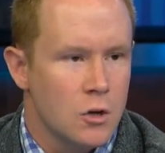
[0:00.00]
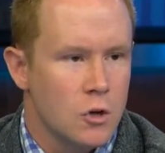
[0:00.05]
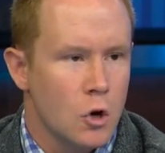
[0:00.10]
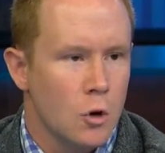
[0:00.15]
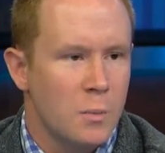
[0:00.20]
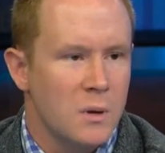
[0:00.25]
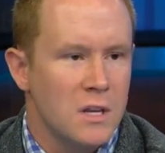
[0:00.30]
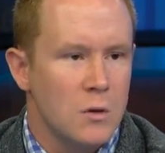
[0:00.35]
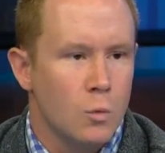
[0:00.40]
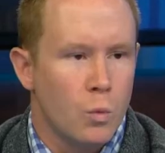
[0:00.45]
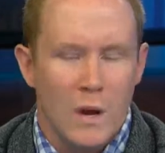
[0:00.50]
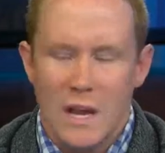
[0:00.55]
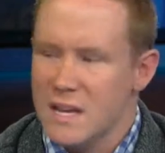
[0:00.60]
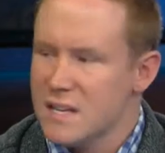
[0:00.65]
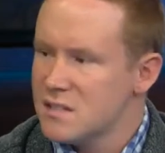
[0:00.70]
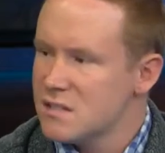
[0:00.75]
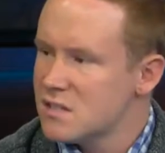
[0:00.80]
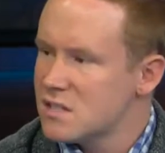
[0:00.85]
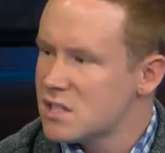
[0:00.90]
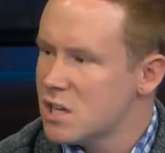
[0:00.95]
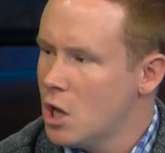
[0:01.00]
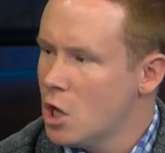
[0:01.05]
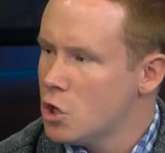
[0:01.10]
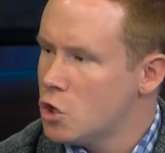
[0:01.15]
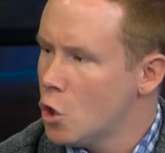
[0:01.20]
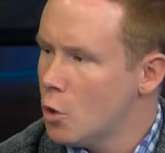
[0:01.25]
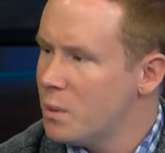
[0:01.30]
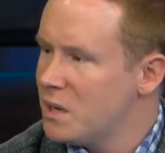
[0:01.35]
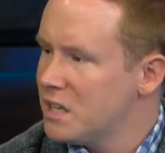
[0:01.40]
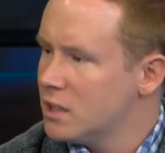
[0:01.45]
Nobody wins,
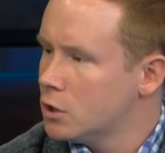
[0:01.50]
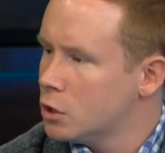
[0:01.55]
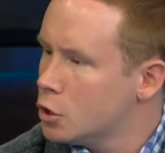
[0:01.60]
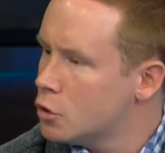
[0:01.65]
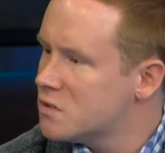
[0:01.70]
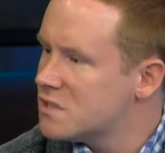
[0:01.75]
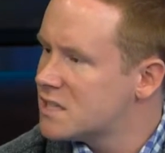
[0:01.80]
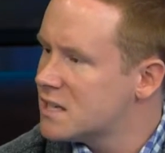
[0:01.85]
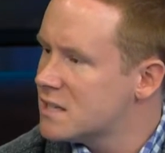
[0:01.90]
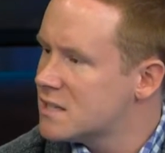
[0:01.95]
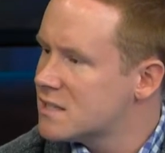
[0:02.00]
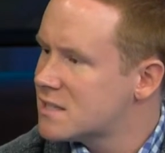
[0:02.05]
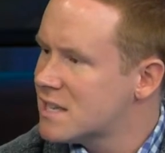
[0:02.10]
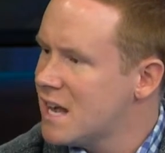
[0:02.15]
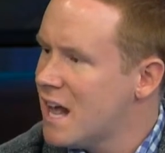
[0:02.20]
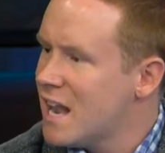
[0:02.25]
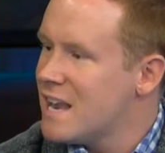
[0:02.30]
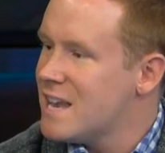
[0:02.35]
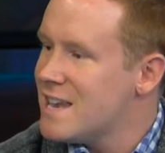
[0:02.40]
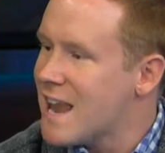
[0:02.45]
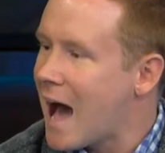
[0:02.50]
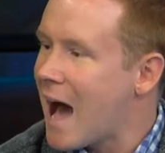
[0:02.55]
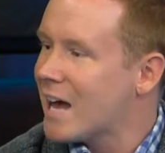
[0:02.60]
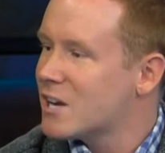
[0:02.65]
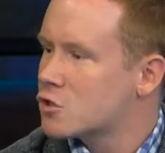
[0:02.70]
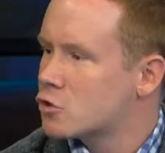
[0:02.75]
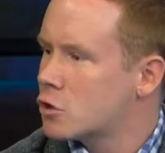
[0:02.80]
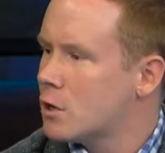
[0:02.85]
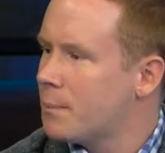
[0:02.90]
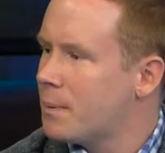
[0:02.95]
nobody loses.
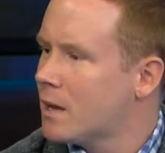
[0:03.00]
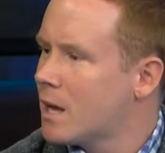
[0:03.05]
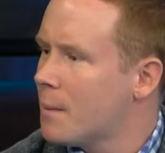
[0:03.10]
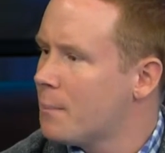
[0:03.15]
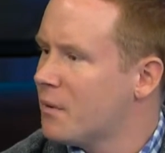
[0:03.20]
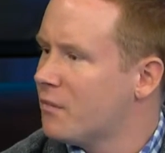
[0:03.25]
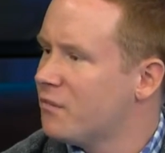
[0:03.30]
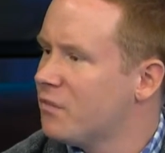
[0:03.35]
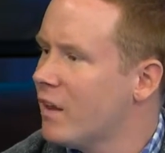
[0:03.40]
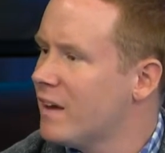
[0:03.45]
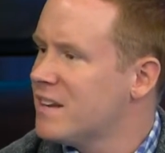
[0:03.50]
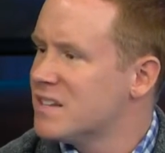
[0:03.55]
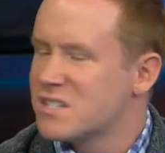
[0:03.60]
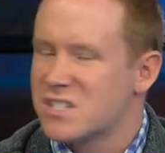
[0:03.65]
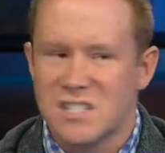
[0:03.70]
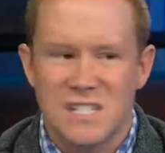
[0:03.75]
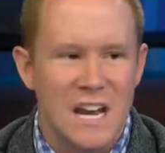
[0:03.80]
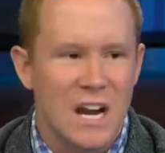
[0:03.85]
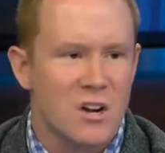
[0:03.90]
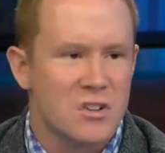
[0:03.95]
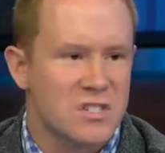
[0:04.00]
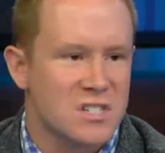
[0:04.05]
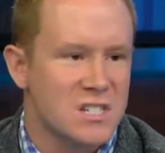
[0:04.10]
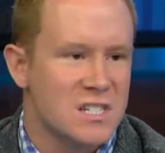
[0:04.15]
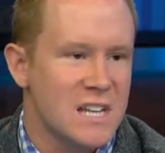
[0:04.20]
Not tripping up a flight of stairs